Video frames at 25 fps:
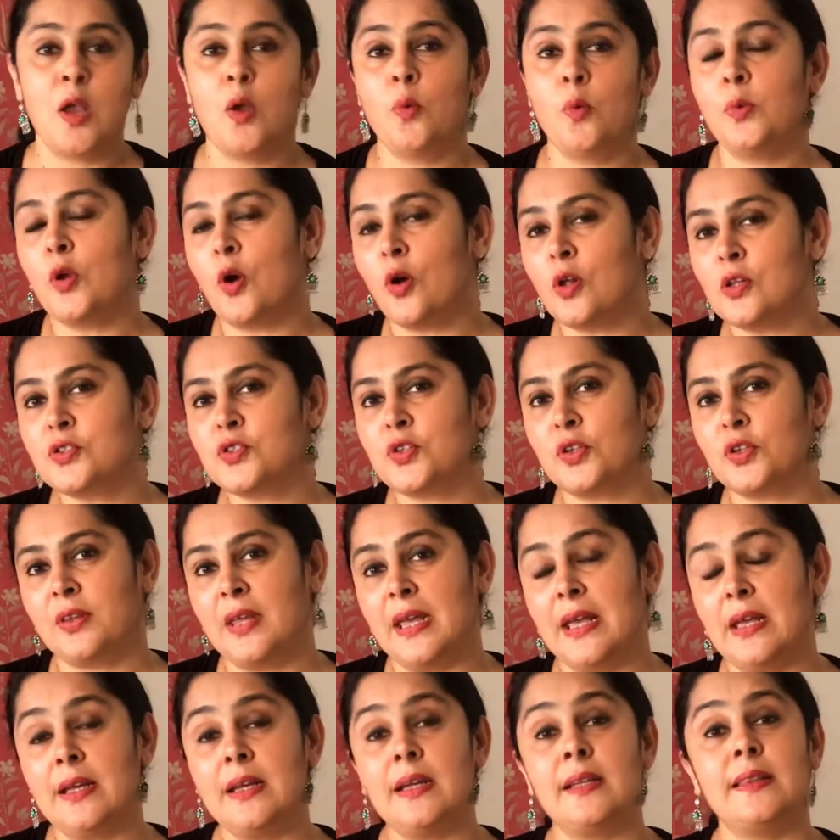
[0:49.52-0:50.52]
We also
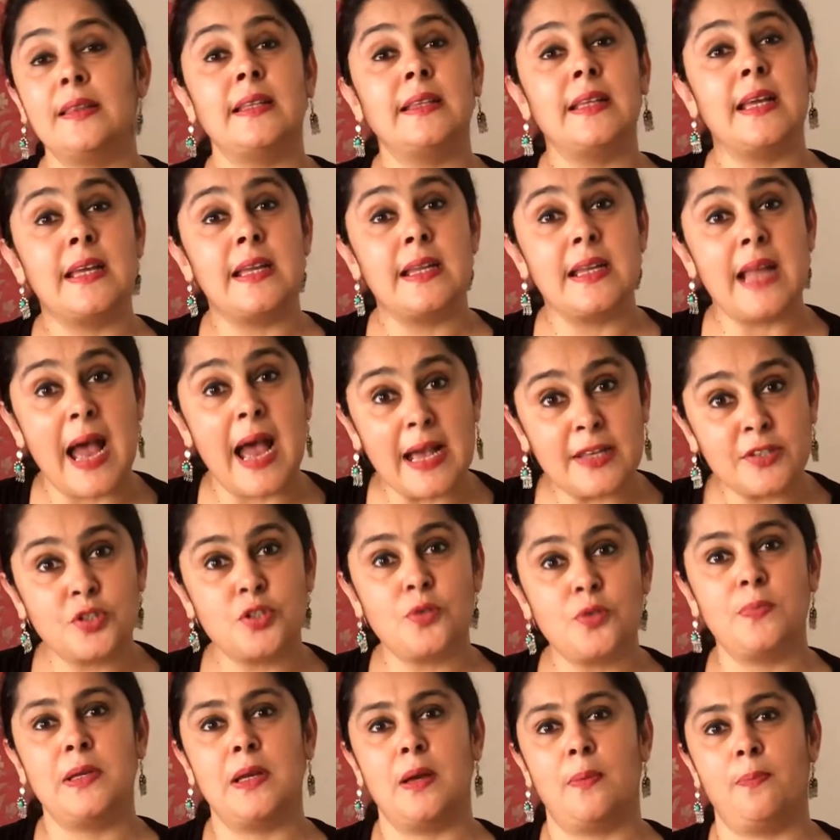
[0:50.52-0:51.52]
think that there has
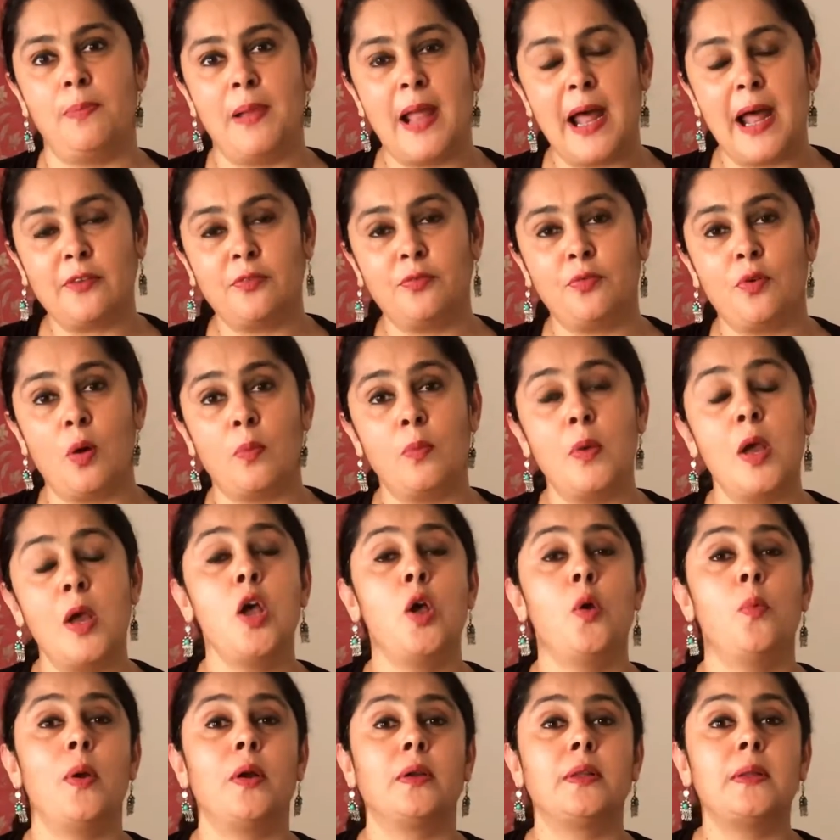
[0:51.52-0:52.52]
to be a platform
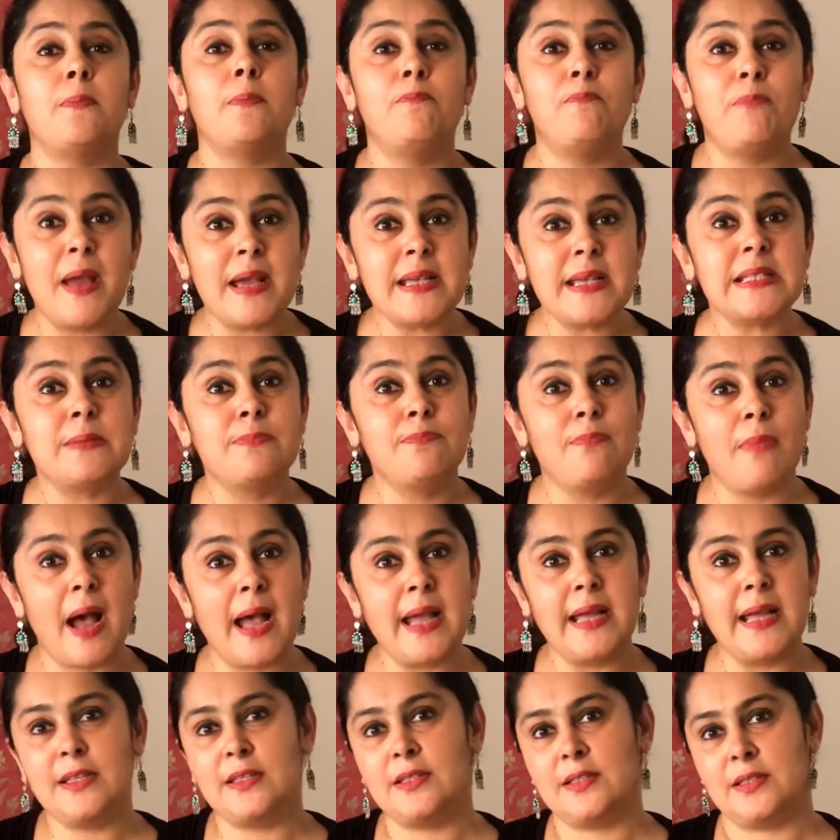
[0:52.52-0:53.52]
where the best
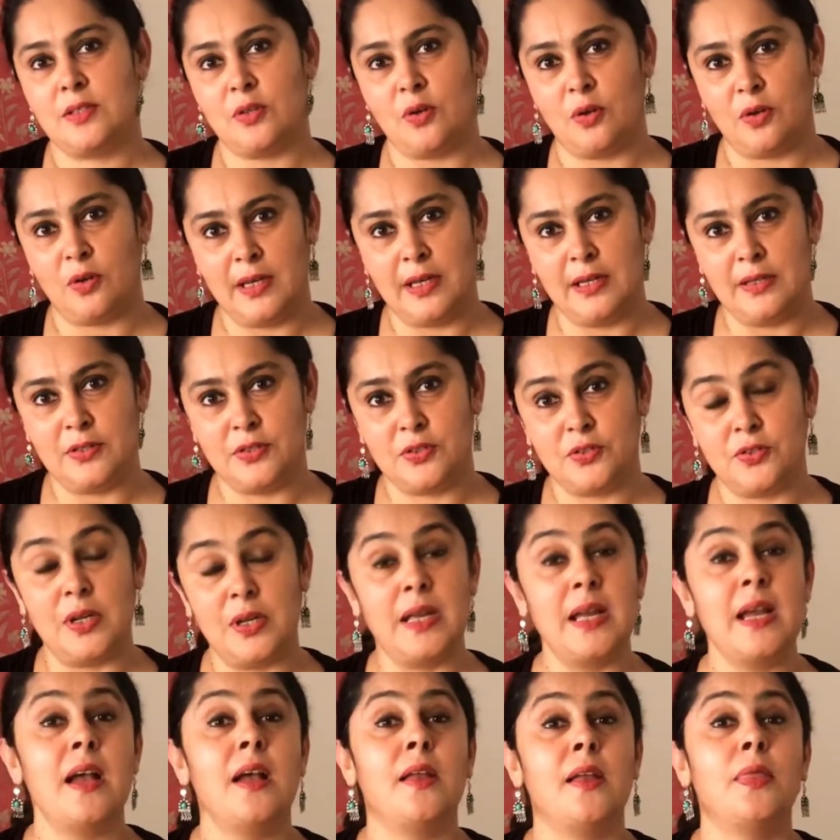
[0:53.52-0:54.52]
minds on
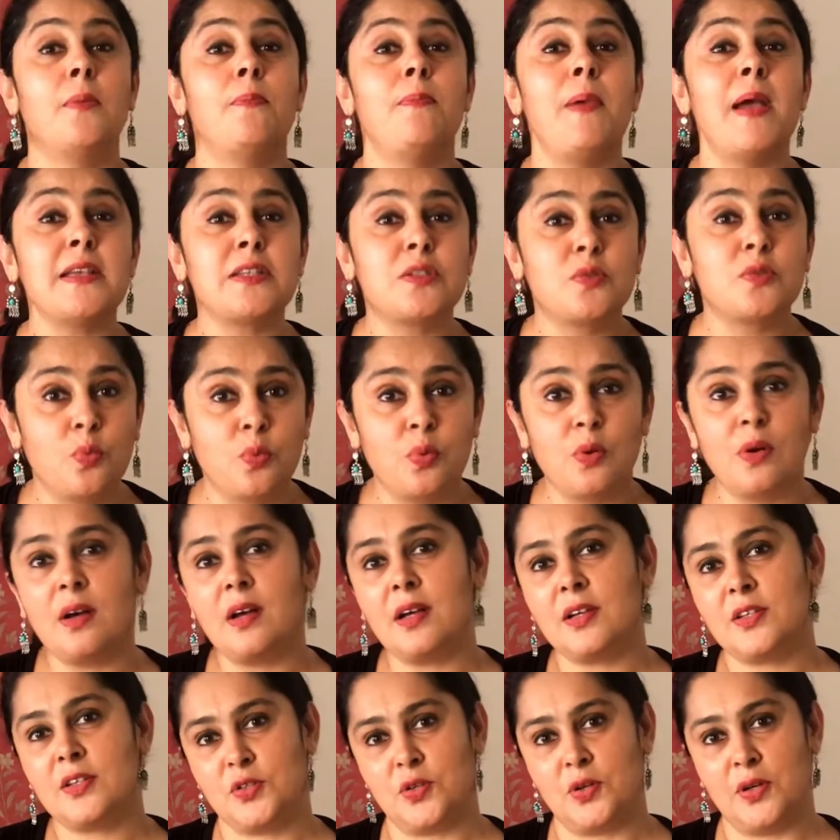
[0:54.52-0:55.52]
history, the best
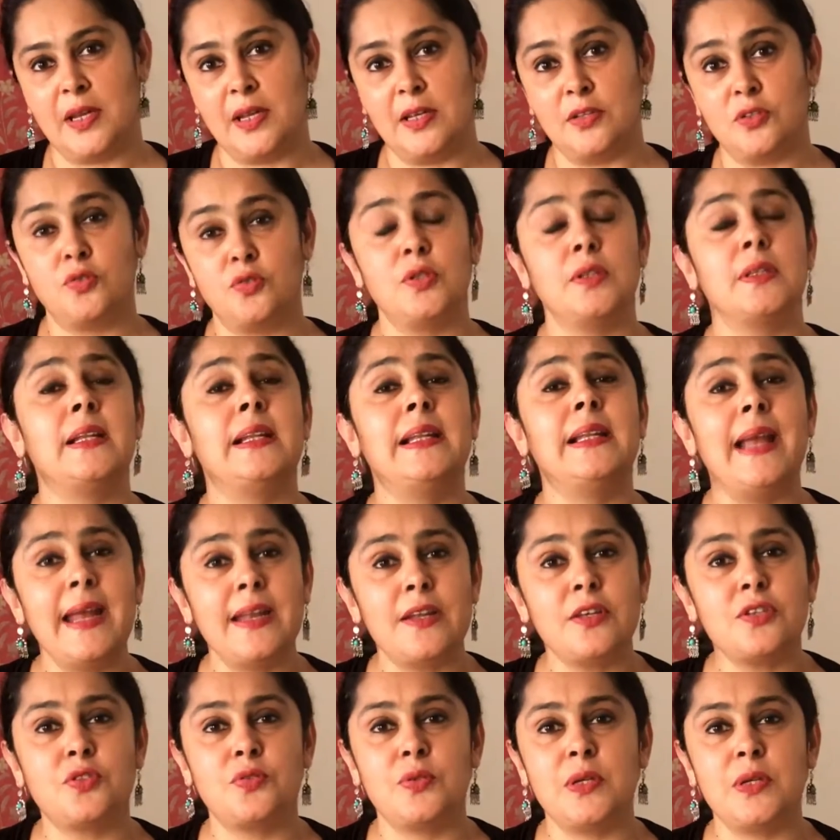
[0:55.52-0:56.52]
works on history, the
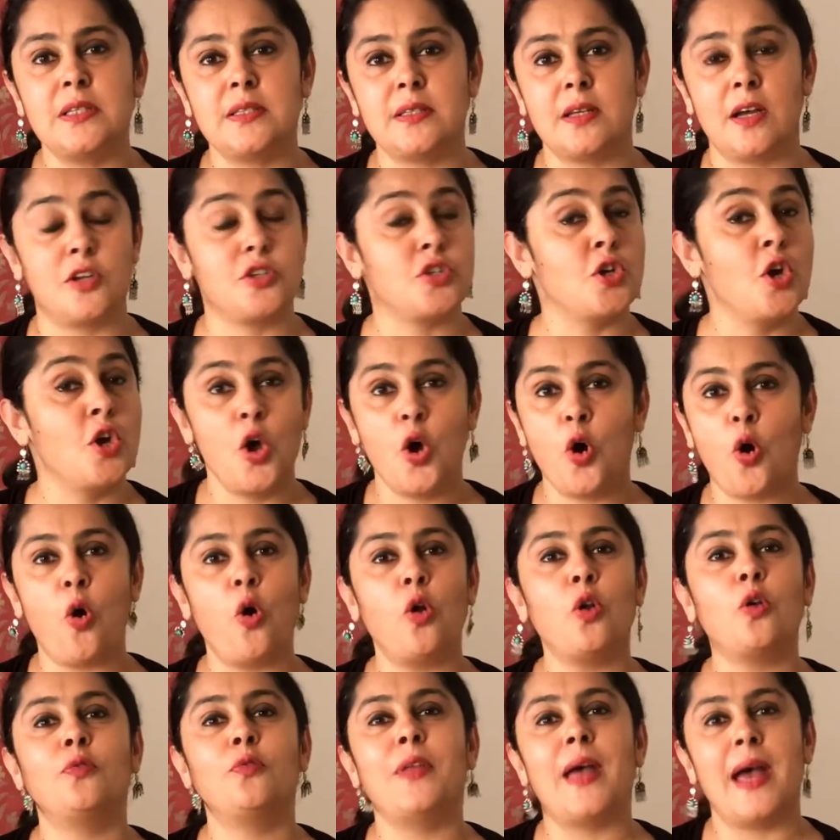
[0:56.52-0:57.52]
latest research,
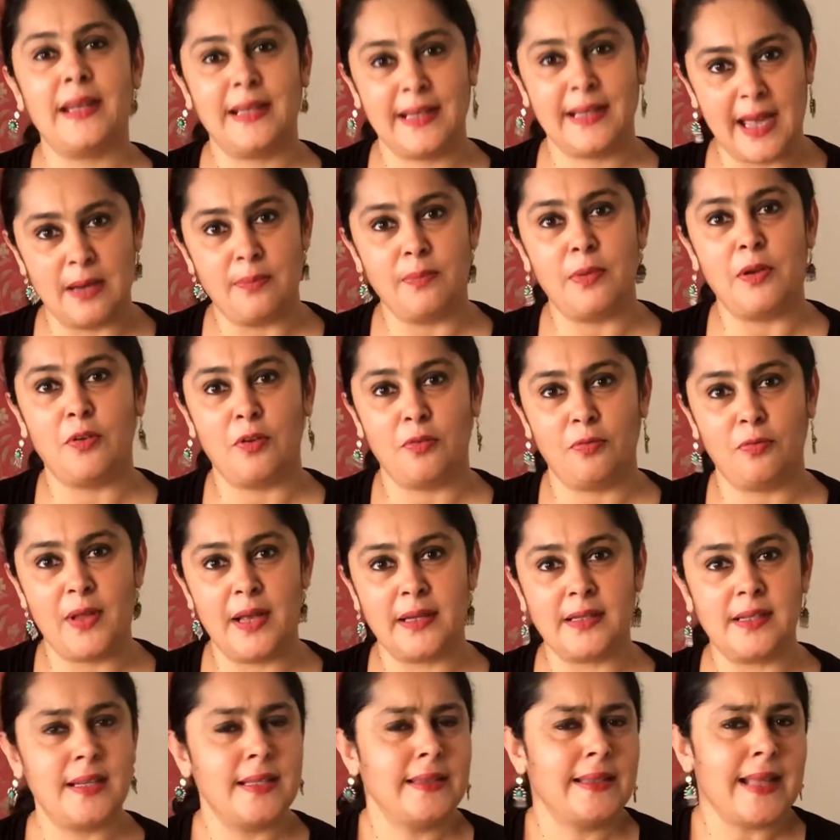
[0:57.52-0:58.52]
all of that can be
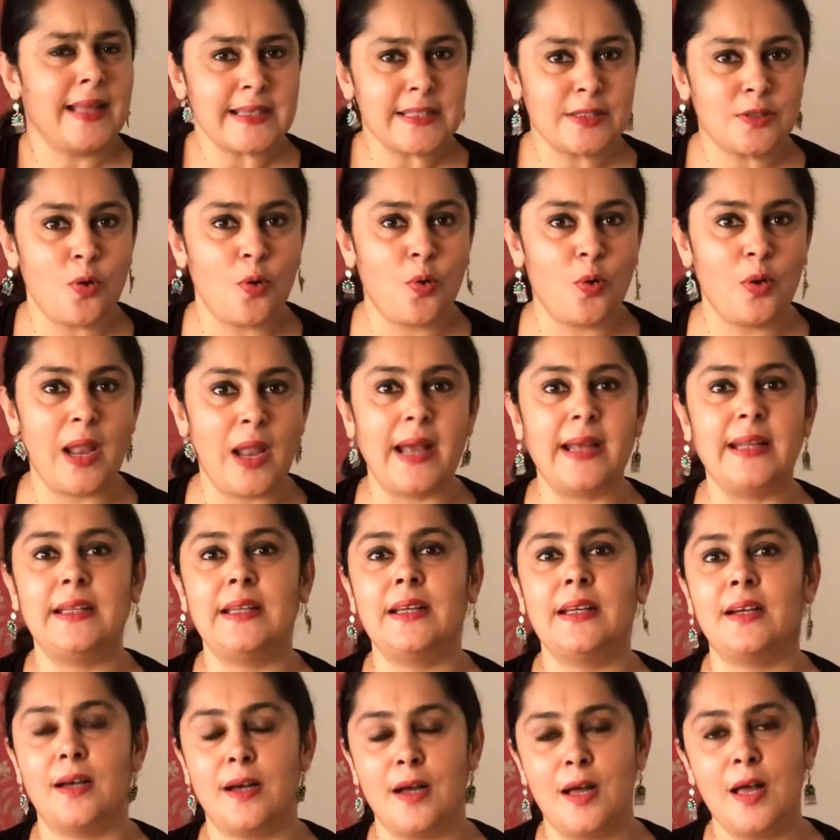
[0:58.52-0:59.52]
reflected. And that's the whole
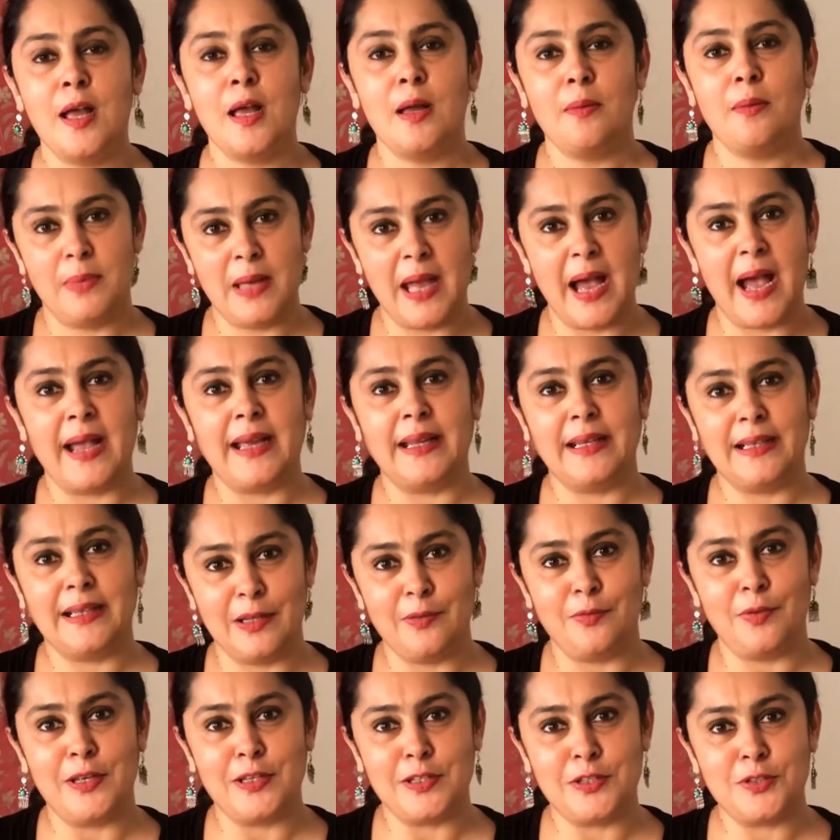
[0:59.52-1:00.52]
idea behind
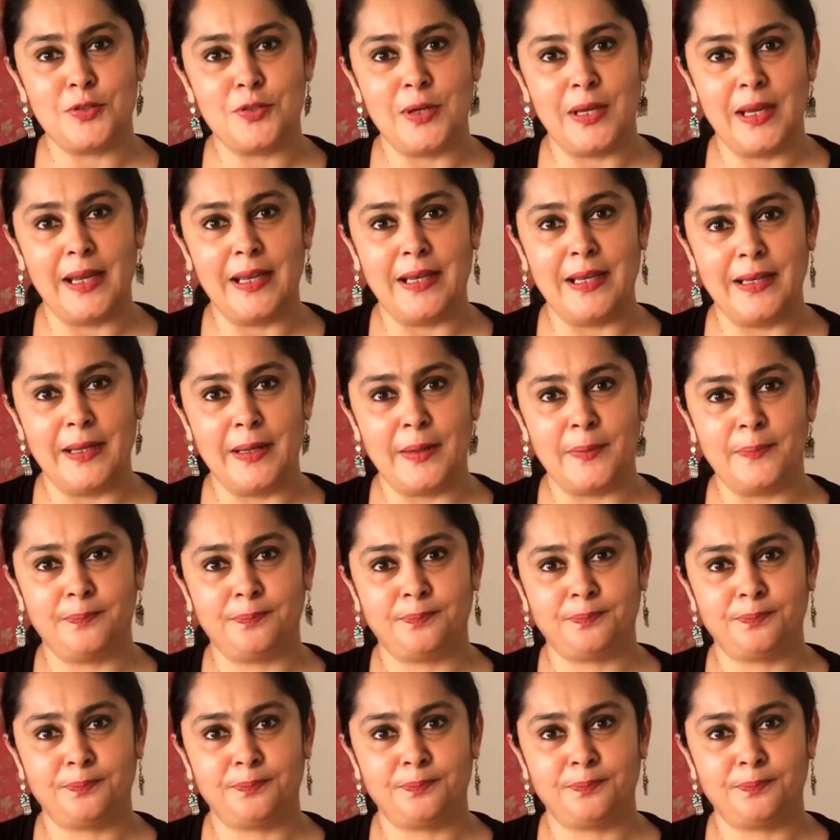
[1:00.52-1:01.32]
Live History India.